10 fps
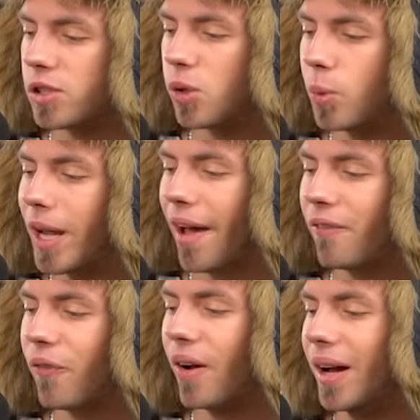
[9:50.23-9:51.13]
So we
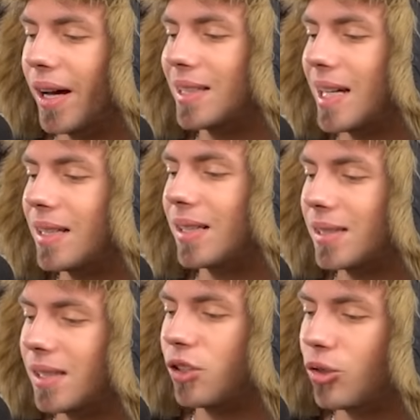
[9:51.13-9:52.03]
have a
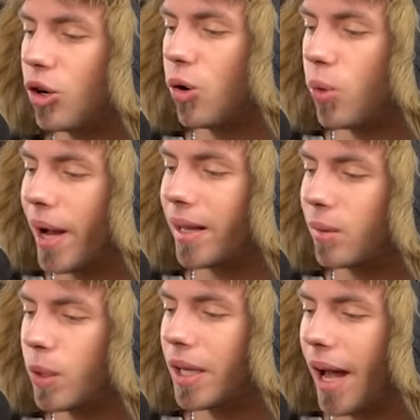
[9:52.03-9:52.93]
tendency to grow,
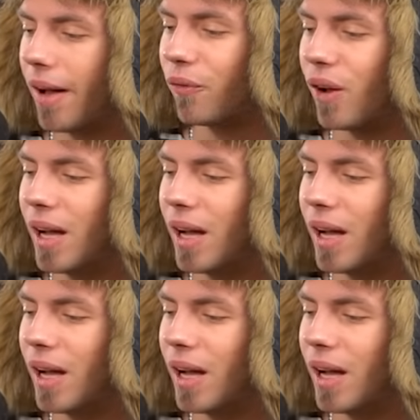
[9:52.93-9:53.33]
and we have